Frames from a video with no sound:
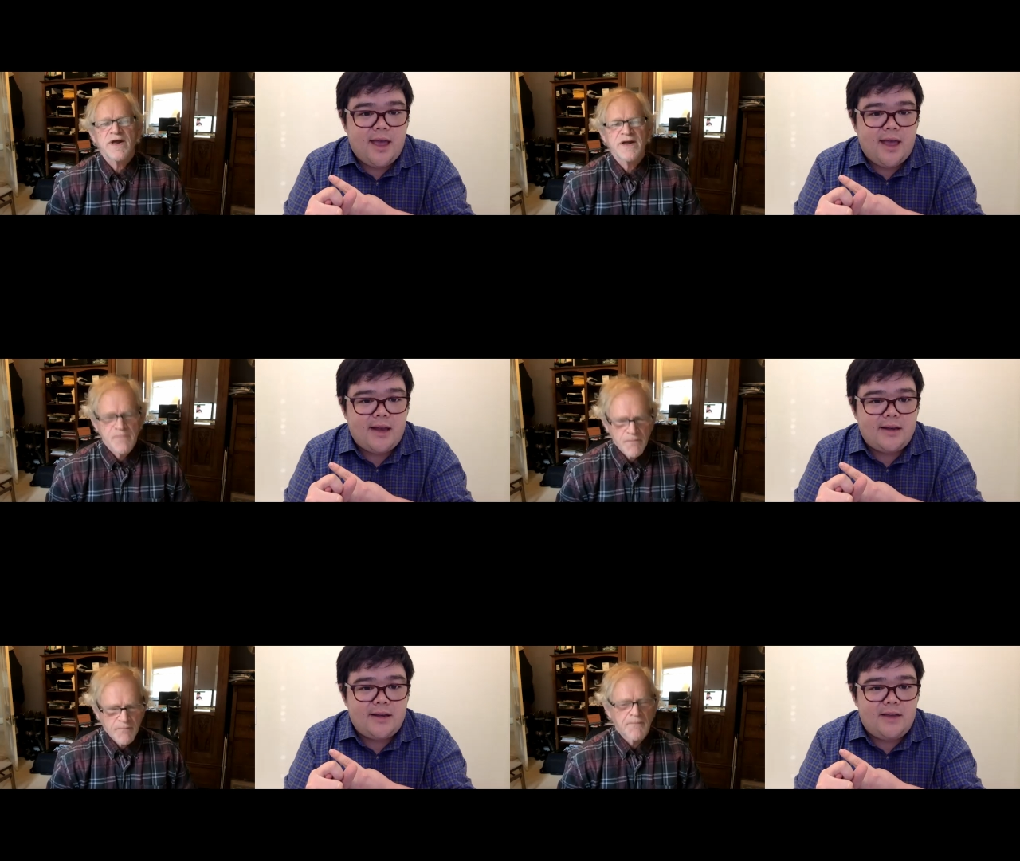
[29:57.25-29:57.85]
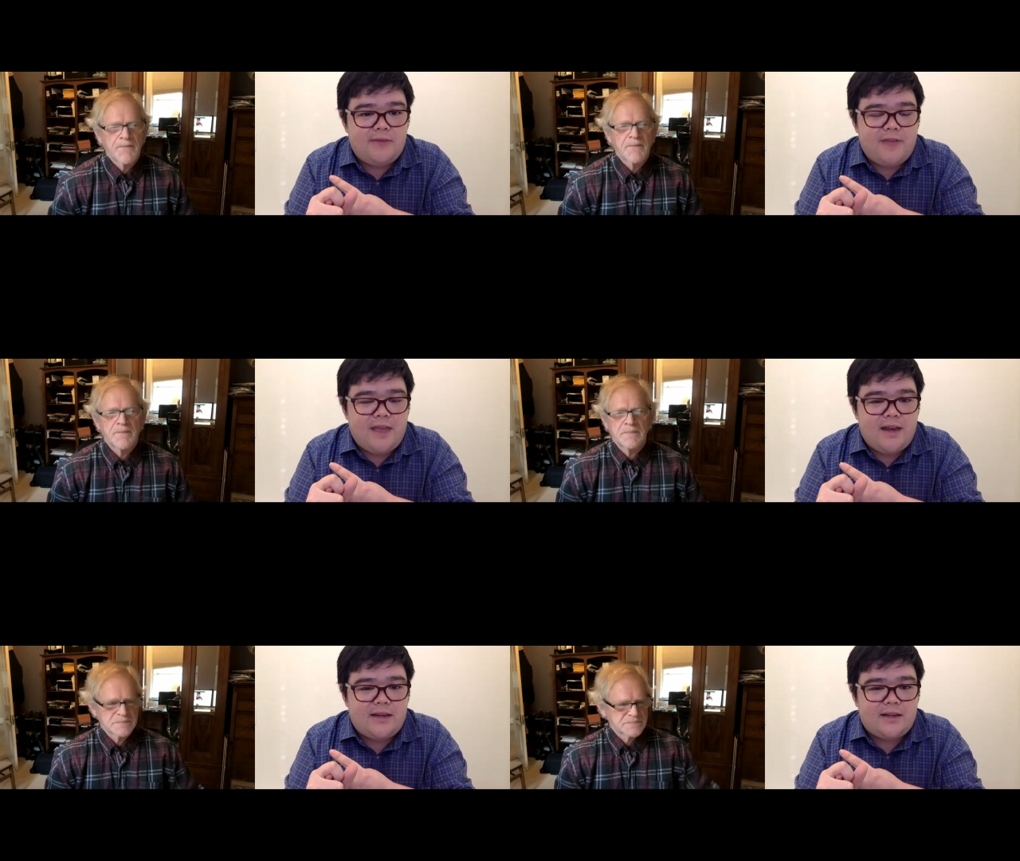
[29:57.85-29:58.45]
Speaker 1: And if
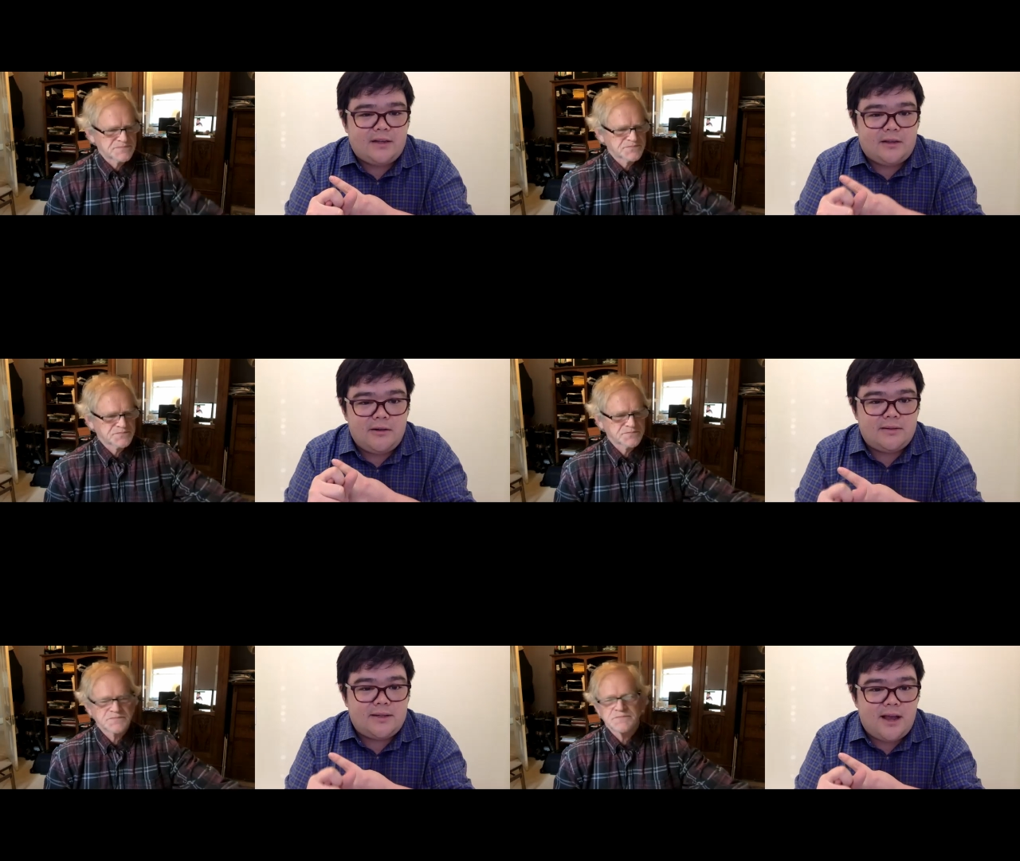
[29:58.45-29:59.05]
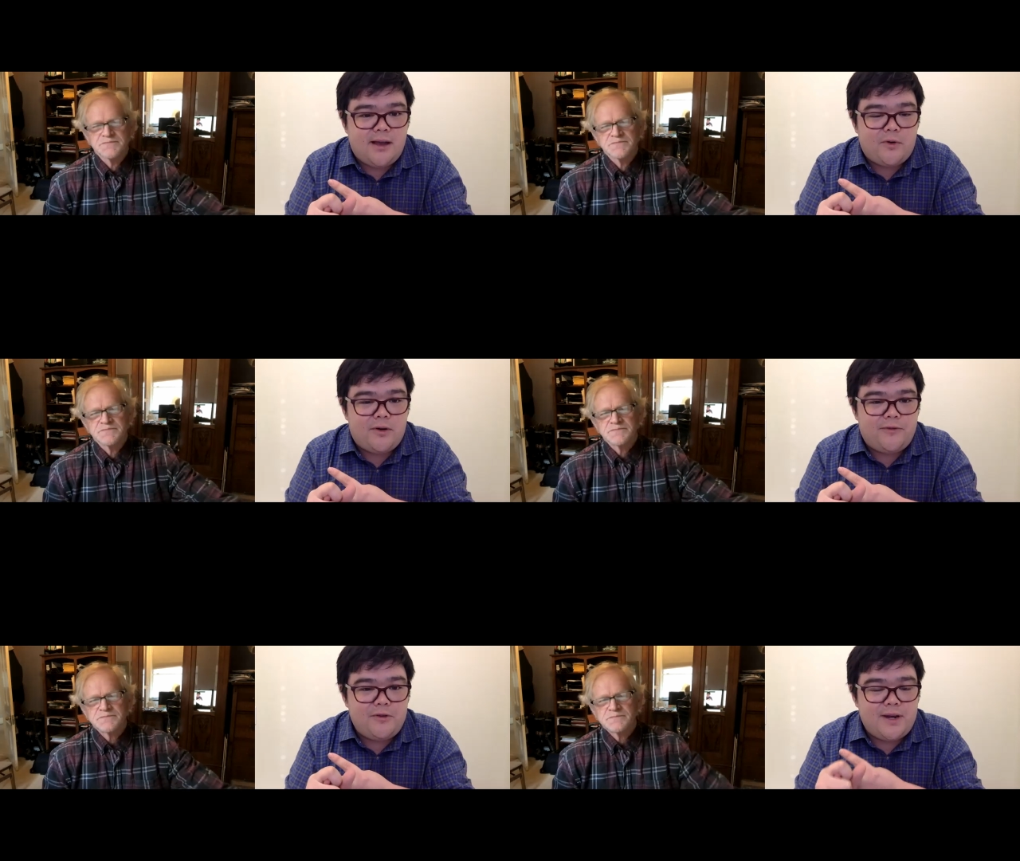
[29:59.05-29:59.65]
they need to learn some,
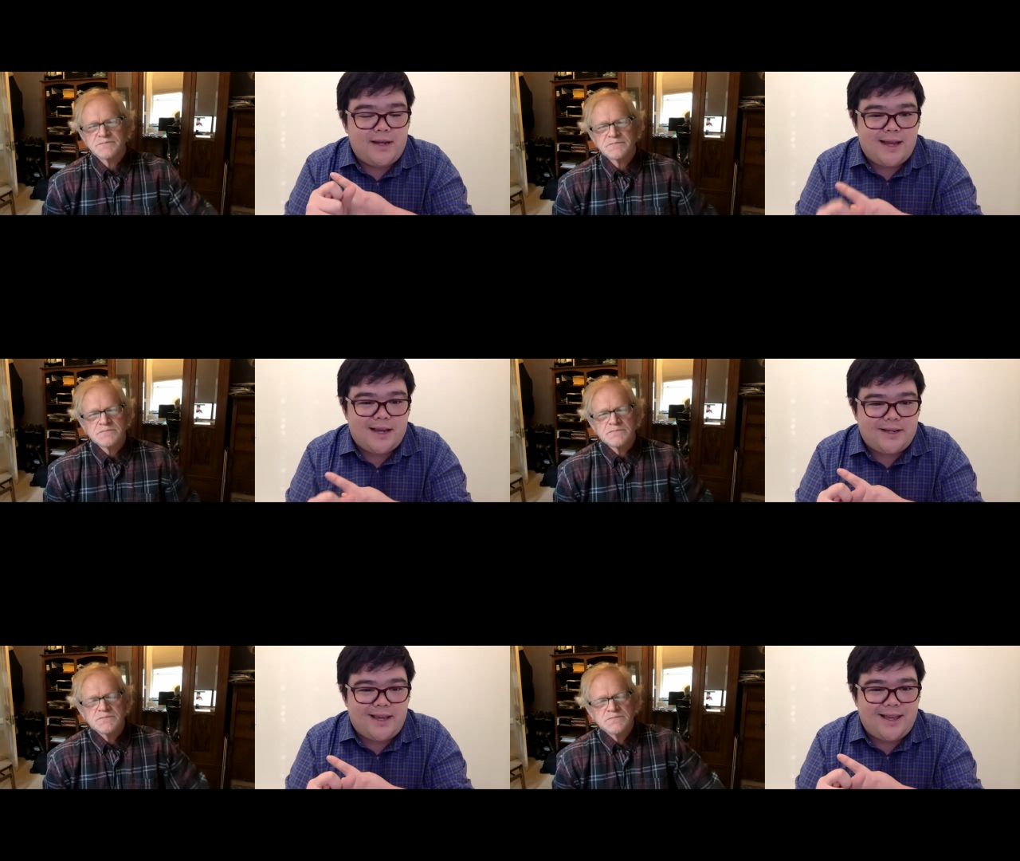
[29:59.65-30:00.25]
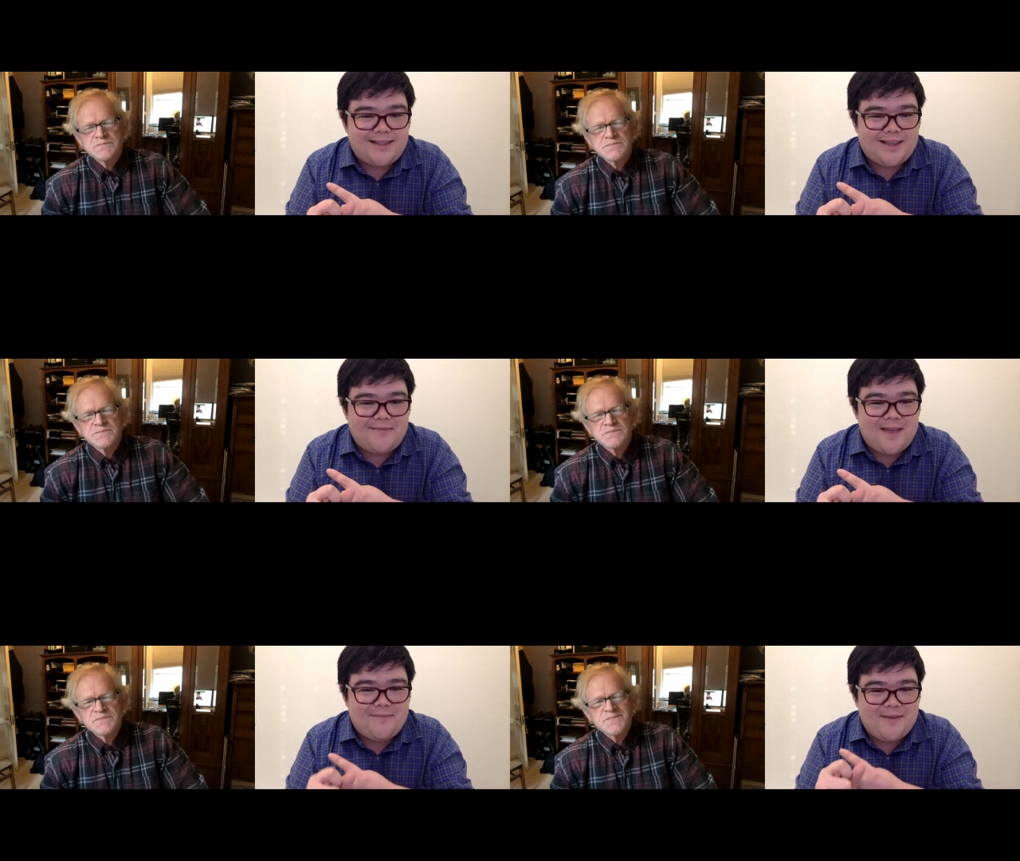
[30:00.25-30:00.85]
or if you need to educate
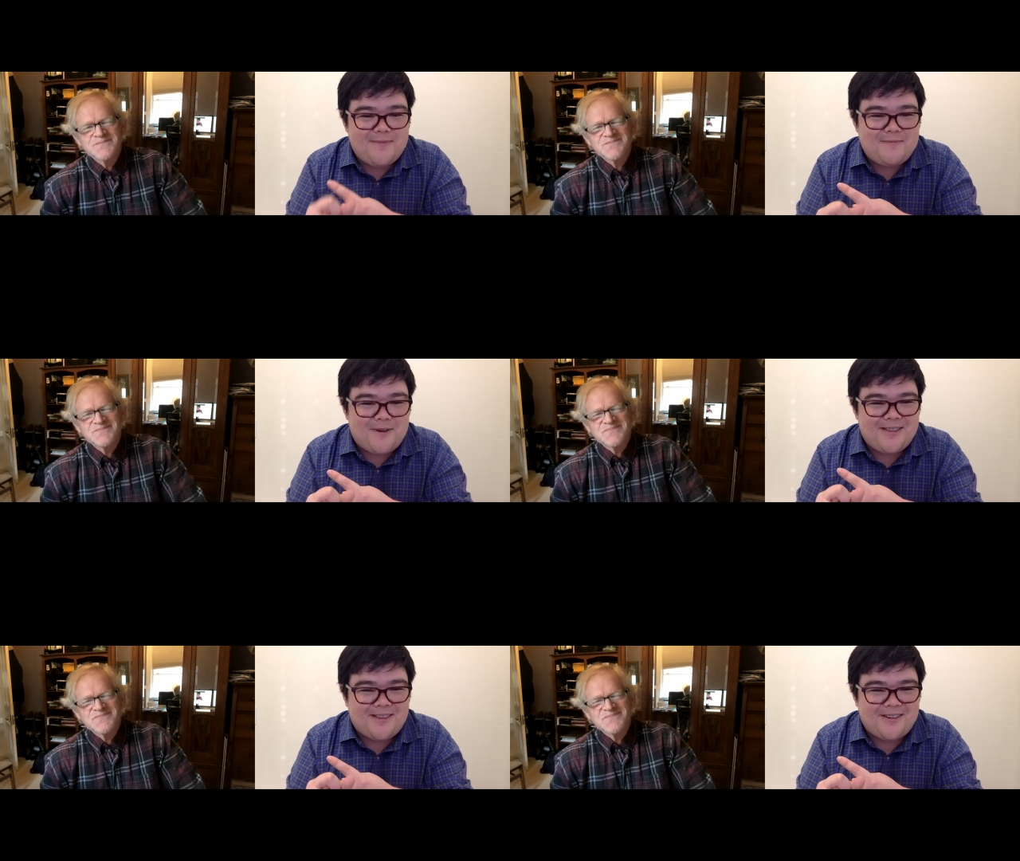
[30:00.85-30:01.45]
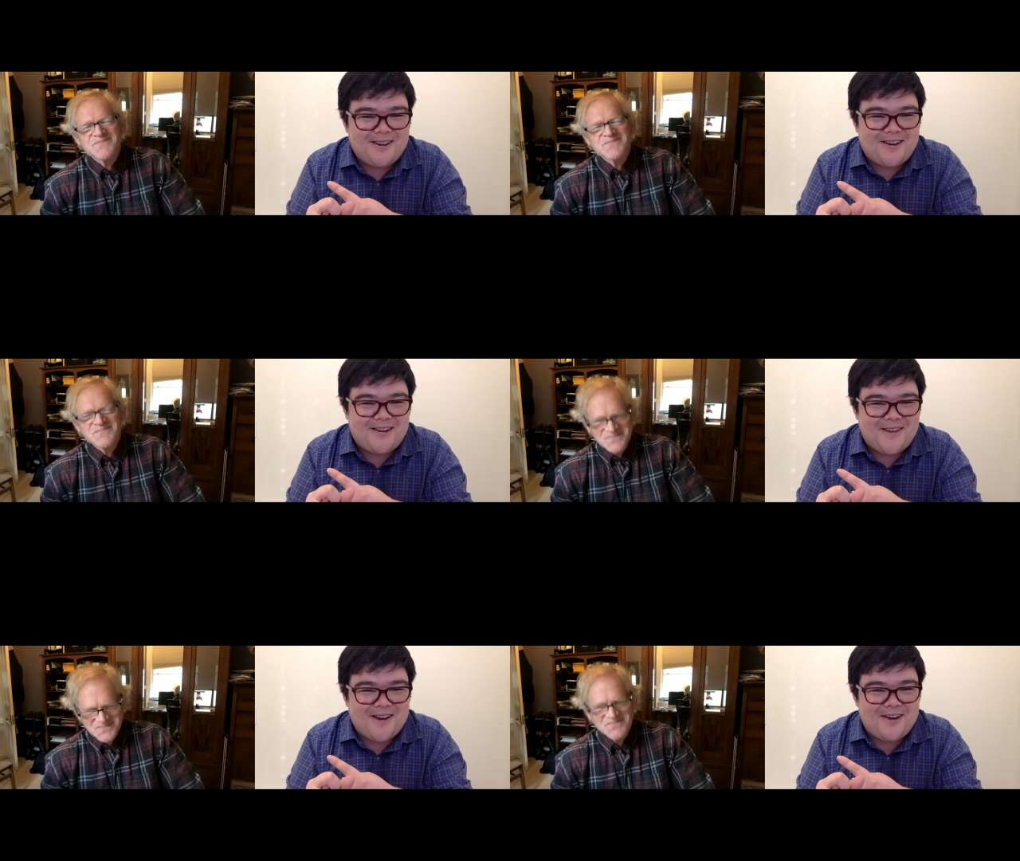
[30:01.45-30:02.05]
some, that might be part of the learning
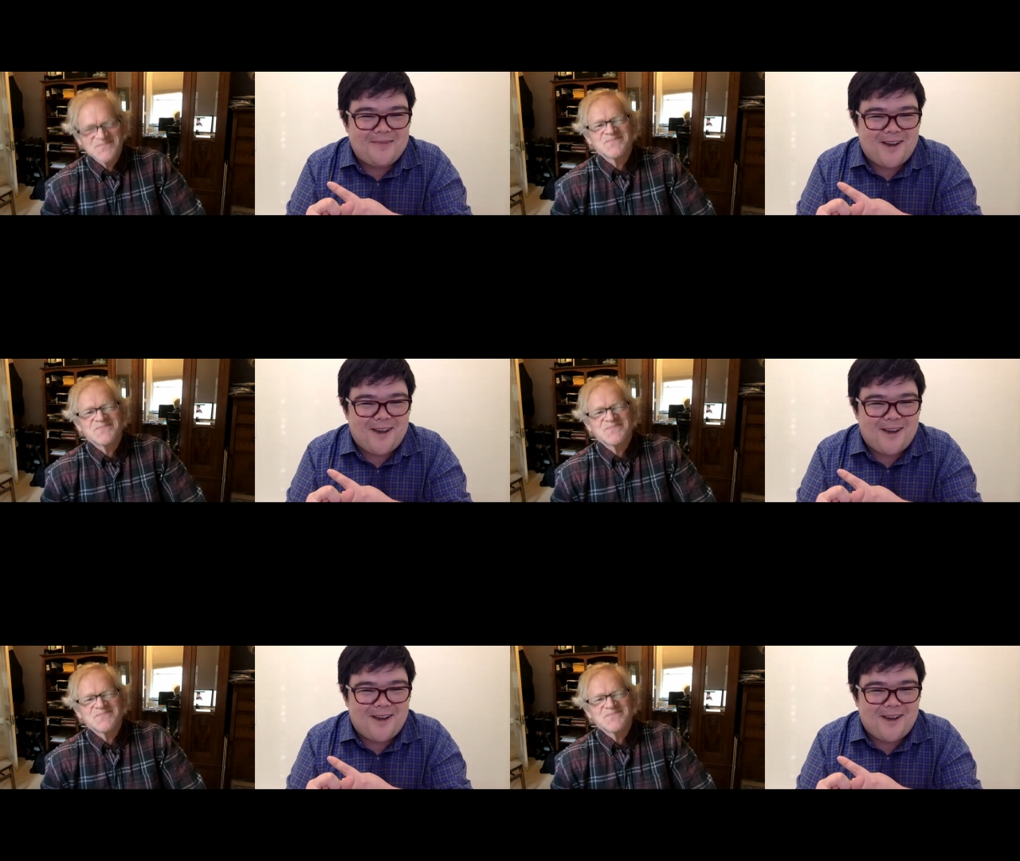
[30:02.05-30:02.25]
curve on your